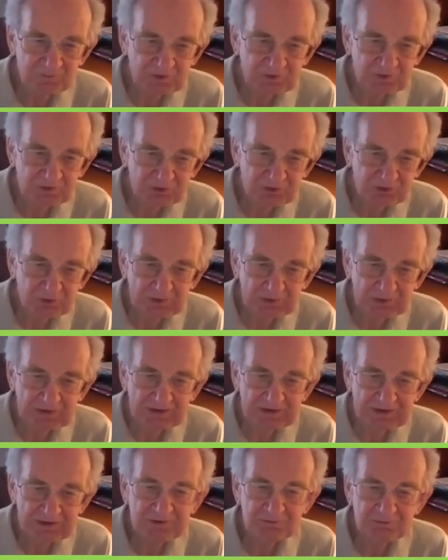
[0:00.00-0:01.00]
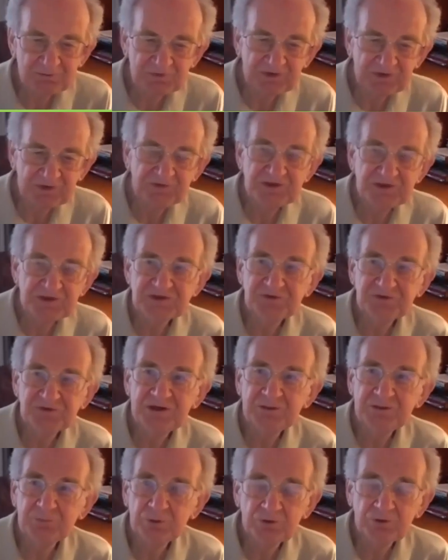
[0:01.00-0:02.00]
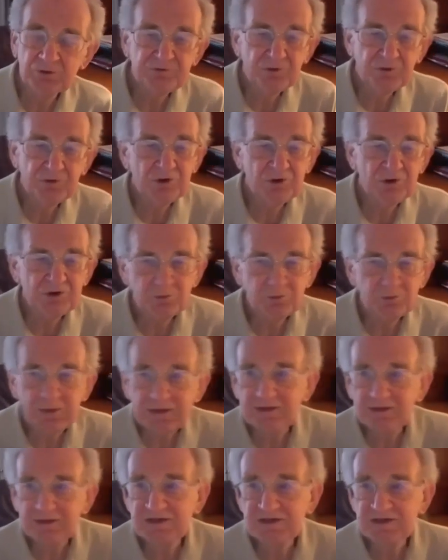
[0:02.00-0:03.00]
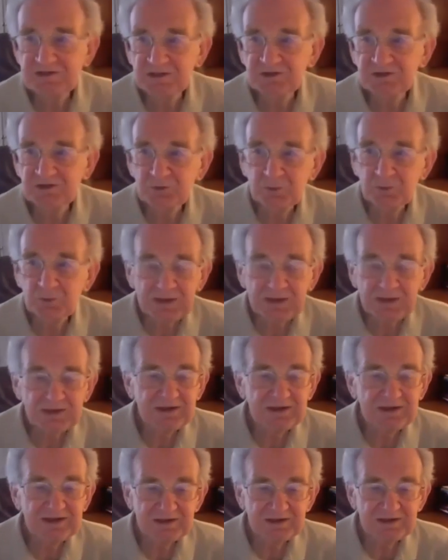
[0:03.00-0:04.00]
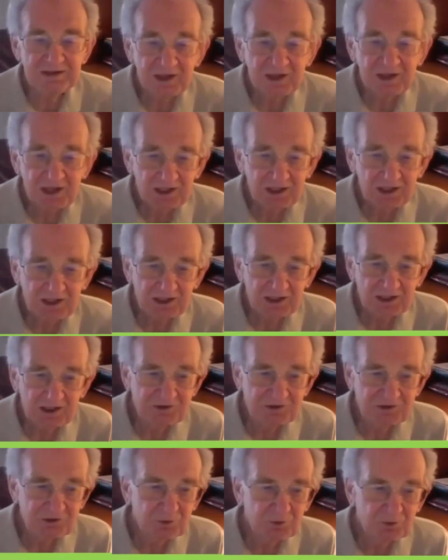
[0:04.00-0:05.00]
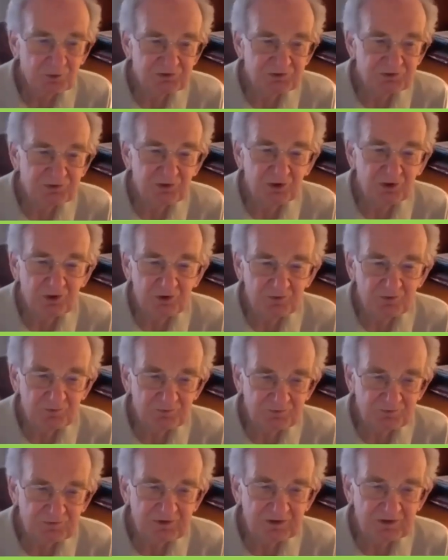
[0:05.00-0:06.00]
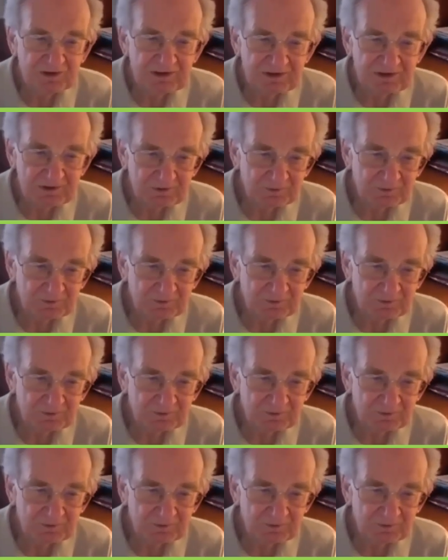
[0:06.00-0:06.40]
do a diversified portfolio, recognizing that you may need to withdraw fairly